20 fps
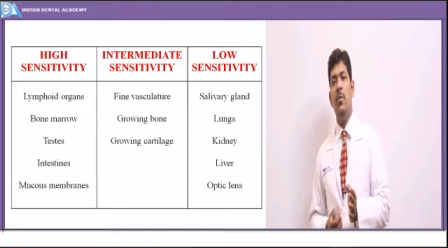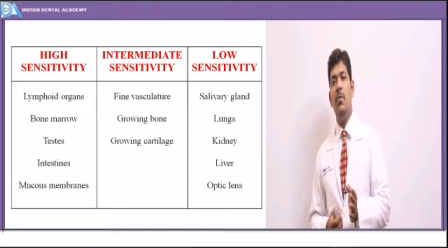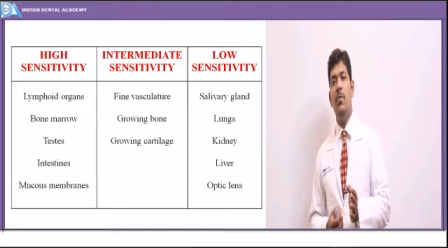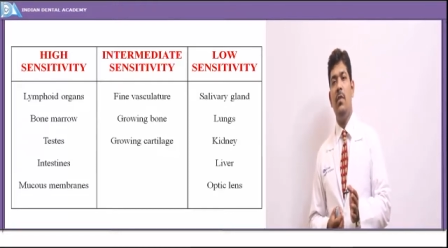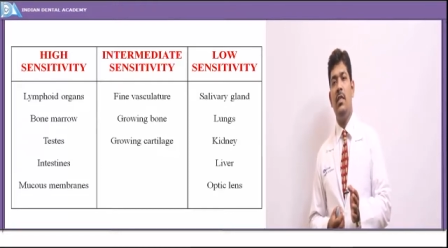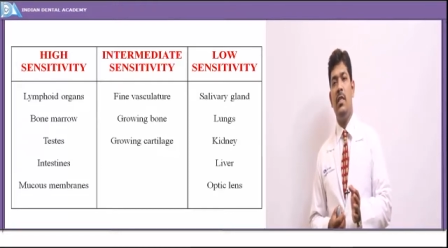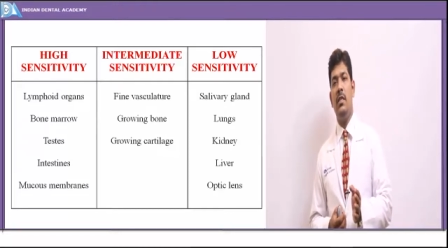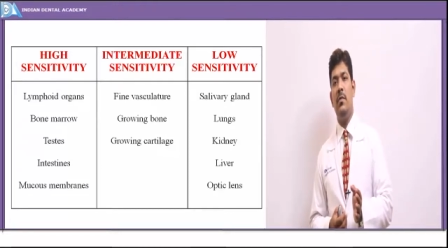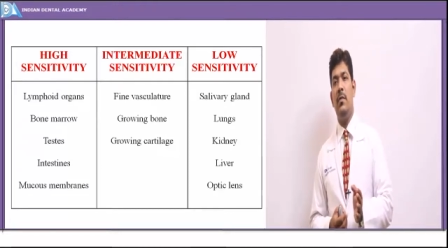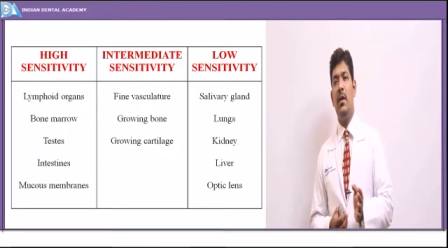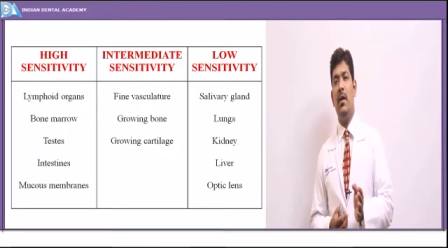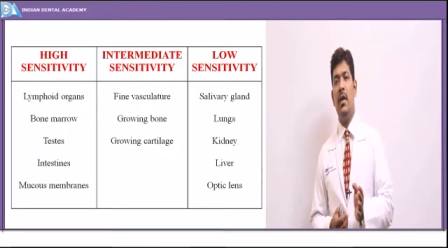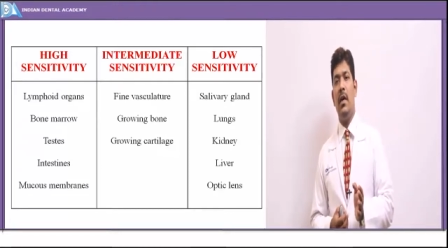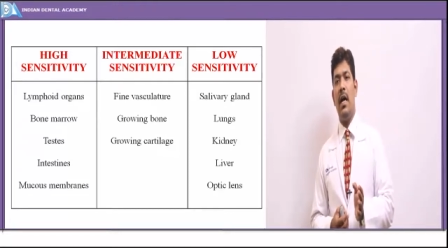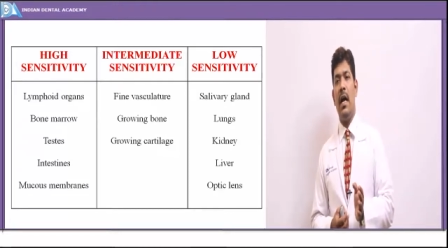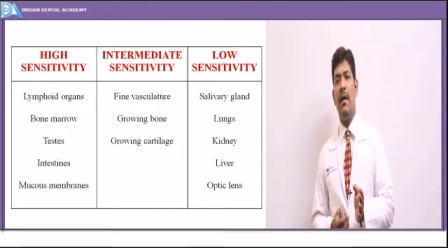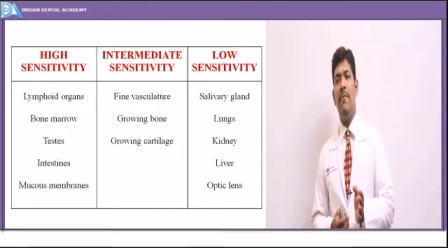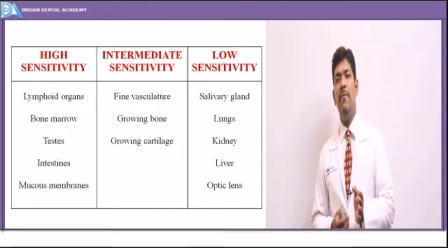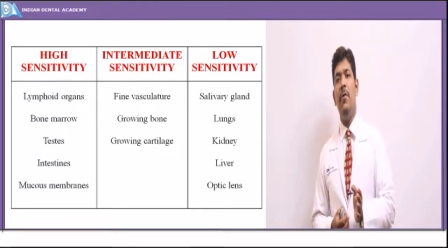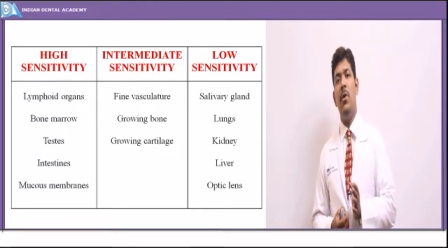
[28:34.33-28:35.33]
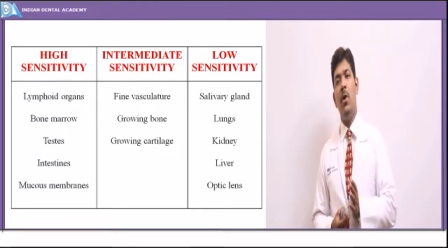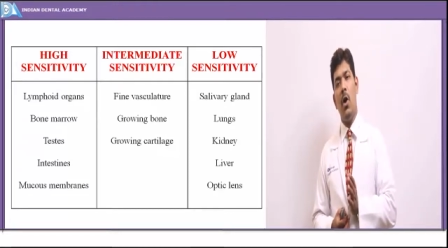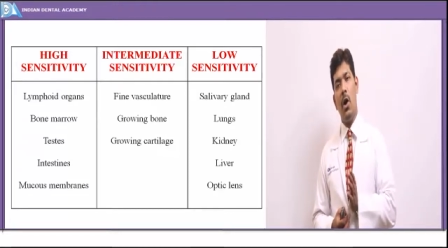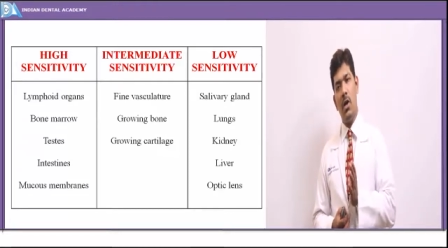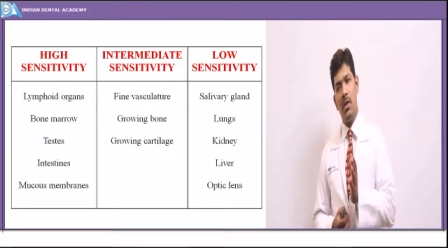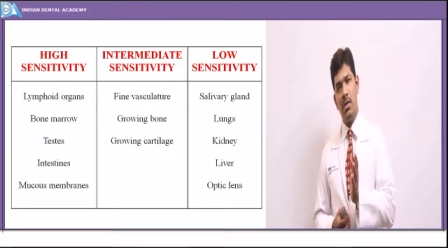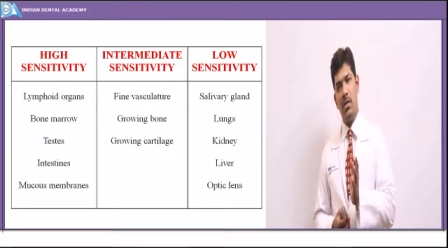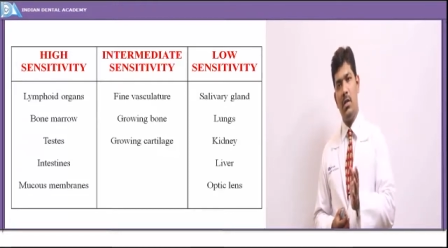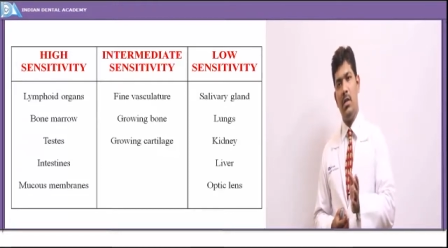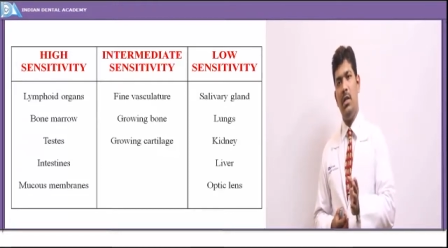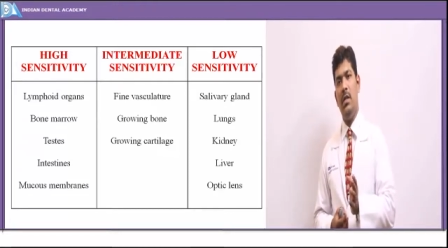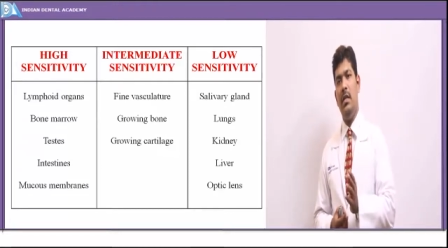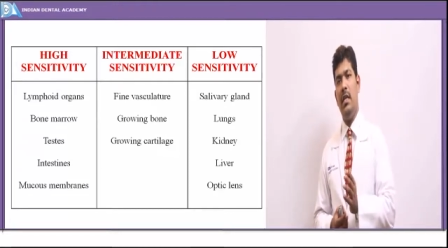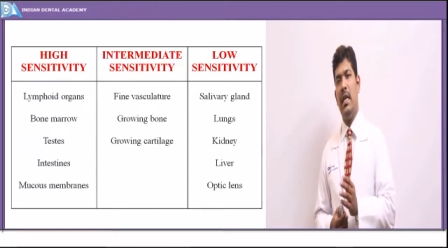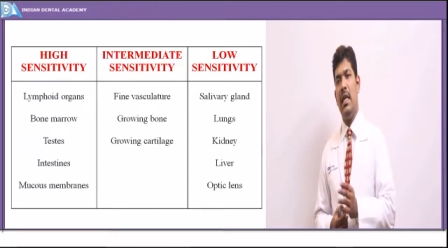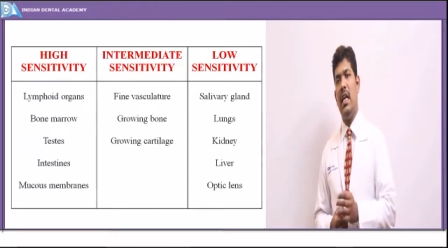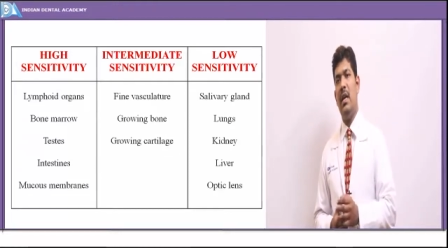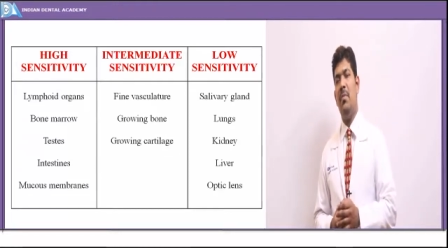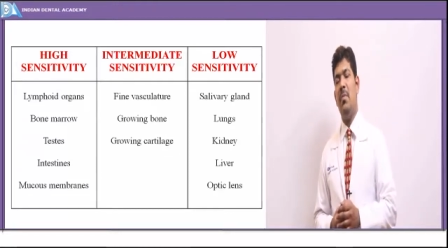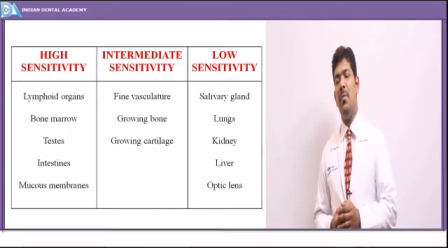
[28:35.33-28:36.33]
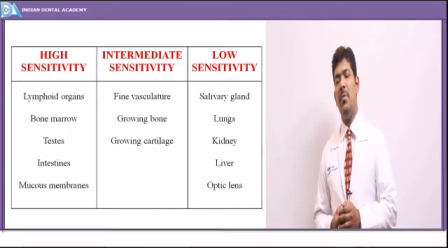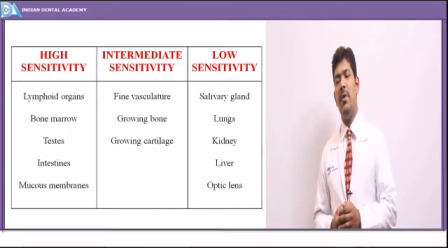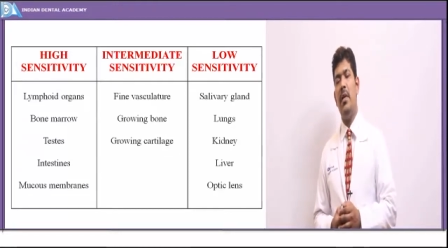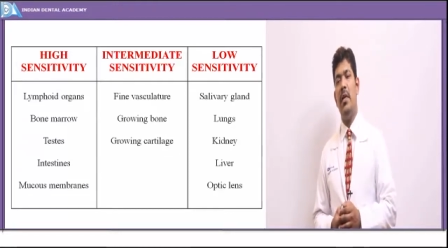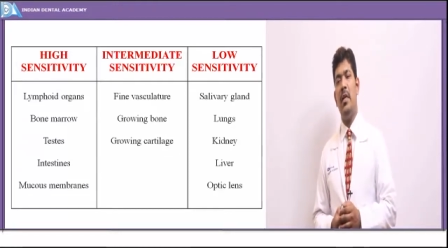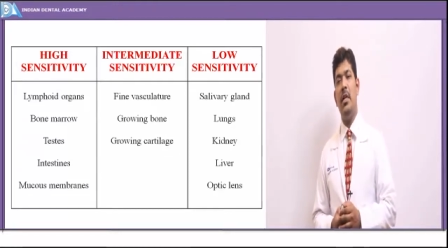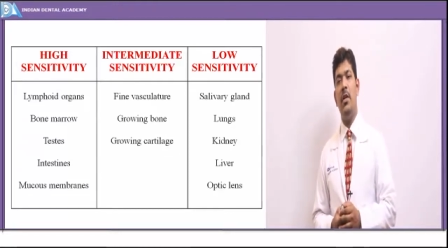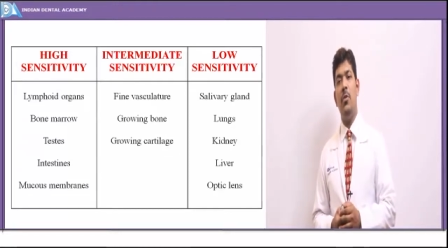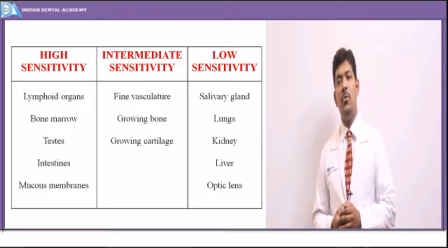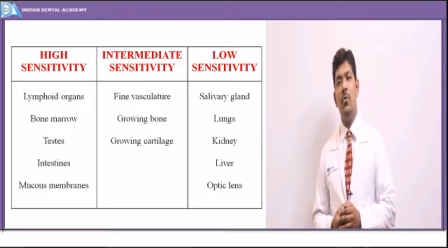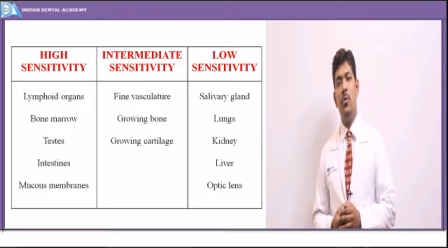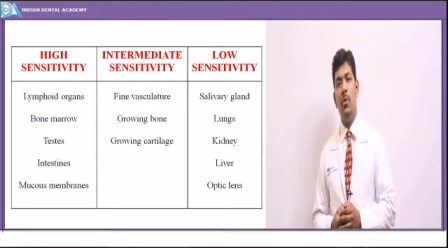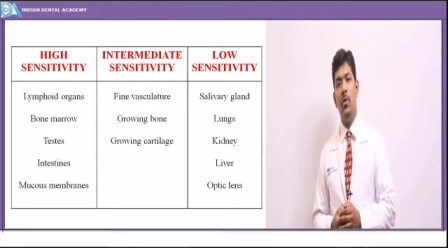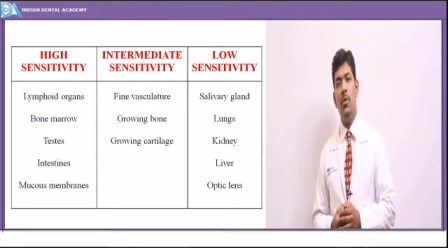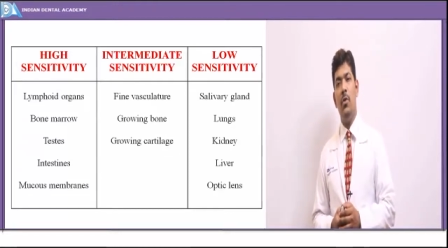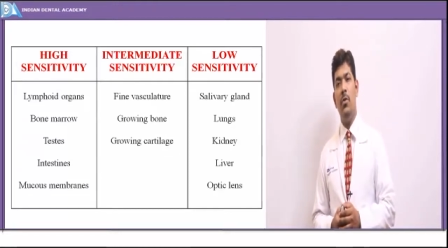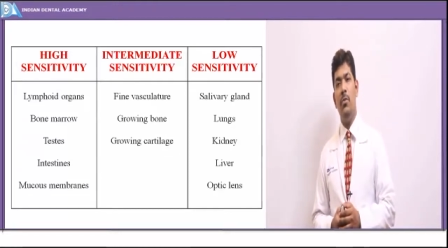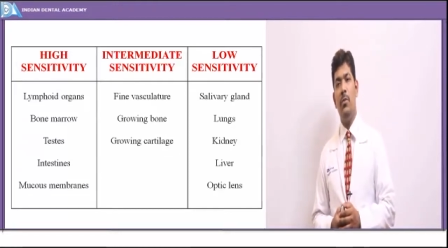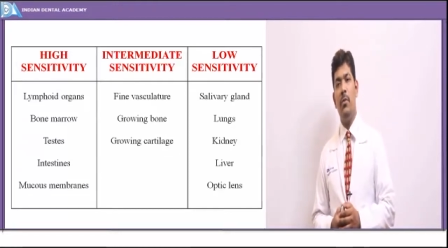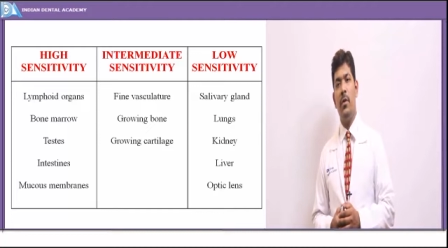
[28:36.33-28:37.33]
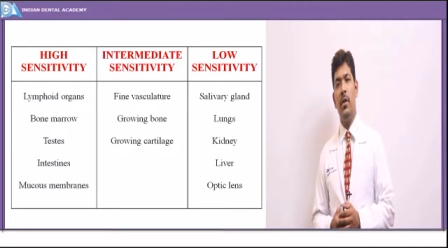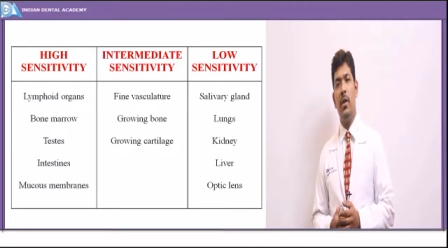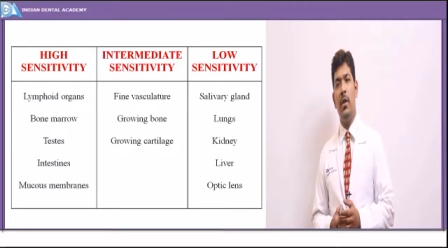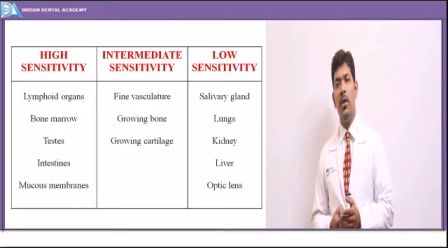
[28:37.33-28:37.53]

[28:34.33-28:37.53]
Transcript: which have lost the capability to grow